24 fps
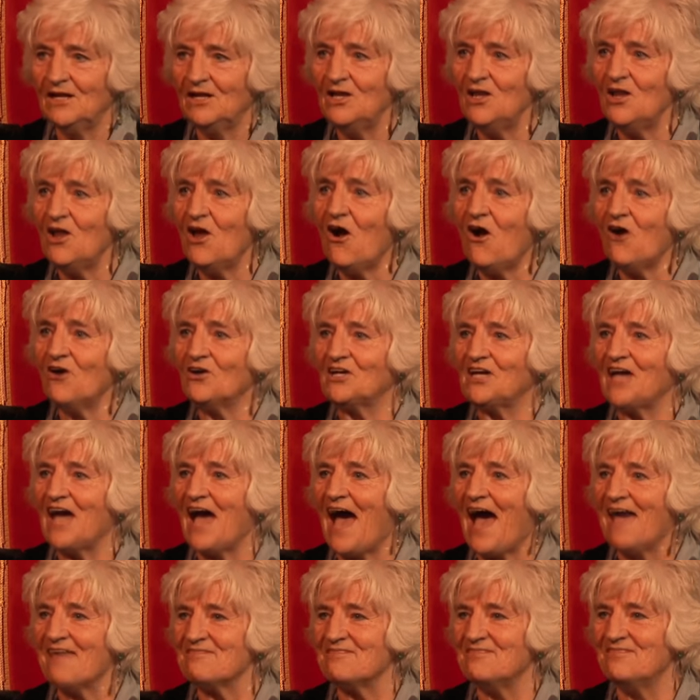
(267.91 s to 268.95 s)
Look
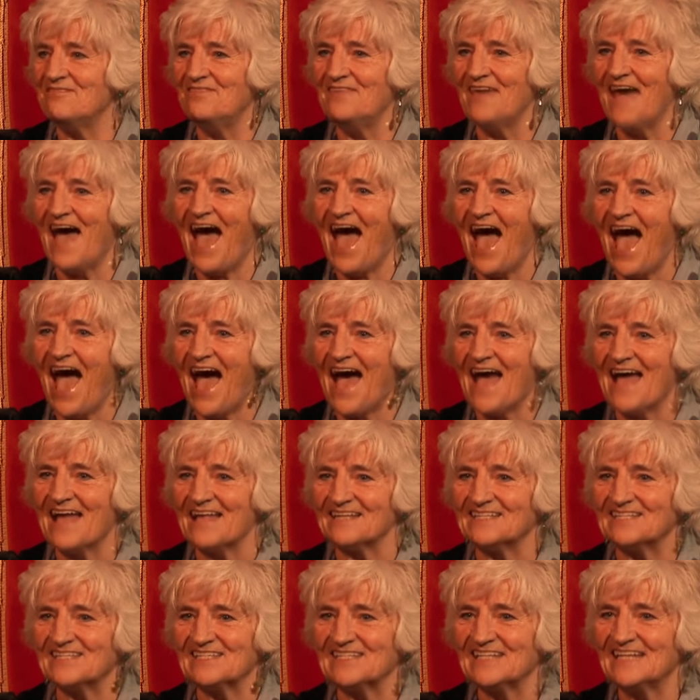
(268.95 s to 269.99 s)
at
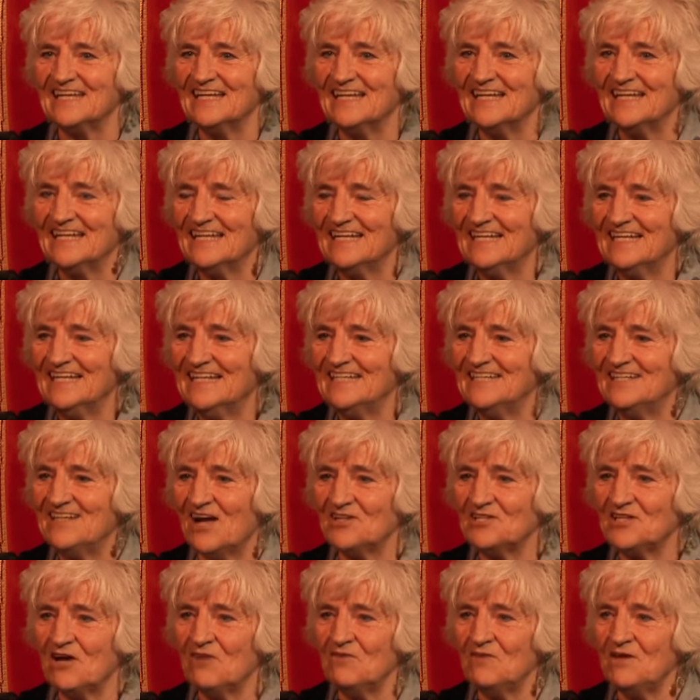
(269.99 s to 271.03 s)
that!
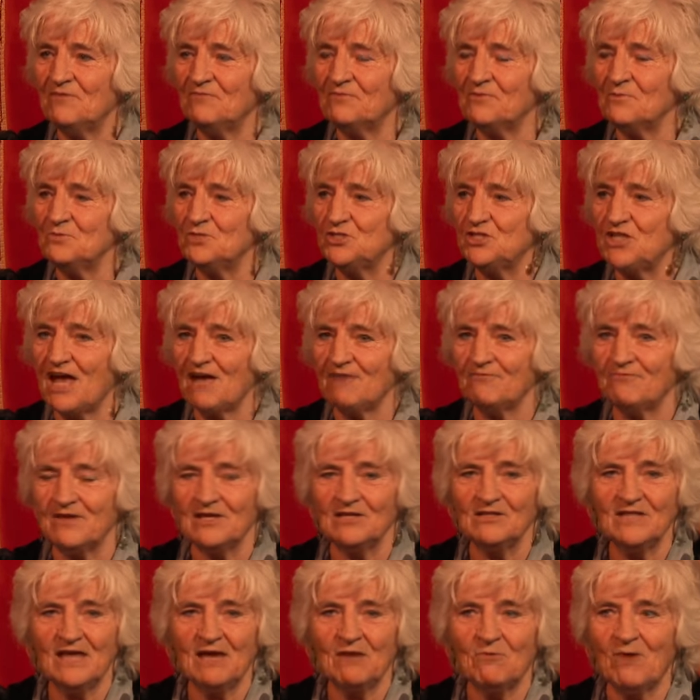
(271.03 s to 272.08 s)
Not only from
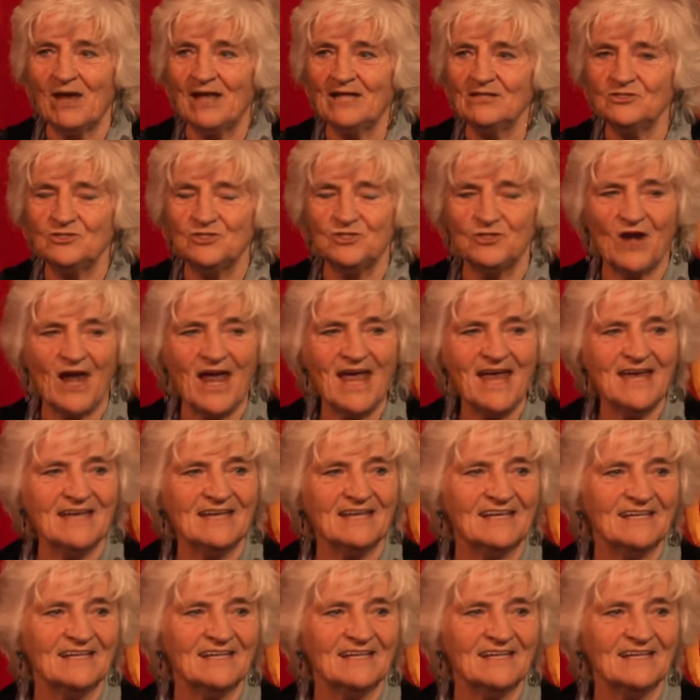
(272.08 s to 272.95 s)
Sheffield, they're well trained.